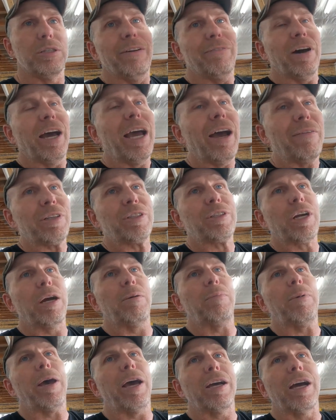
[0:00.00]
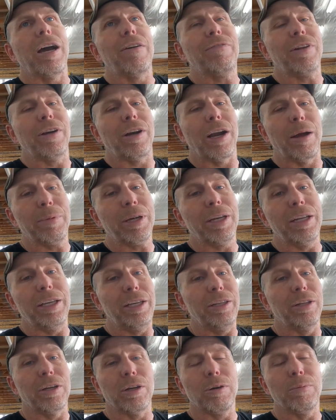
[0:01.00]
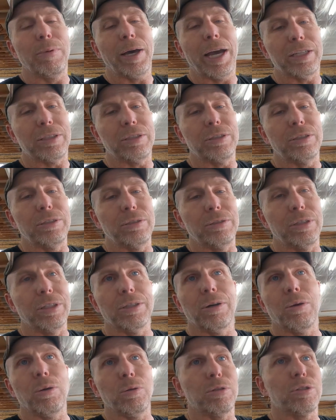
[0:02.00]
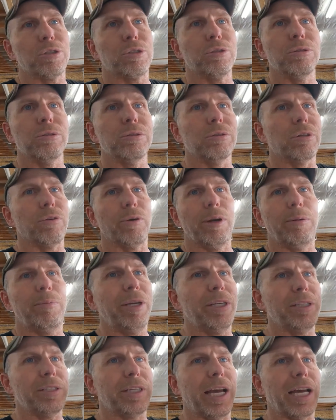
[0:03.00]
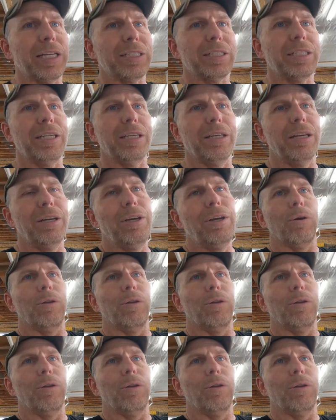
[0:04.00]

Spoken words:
If I have to drop it back off there, I'm going to either go back to the old school 3-piece gasket,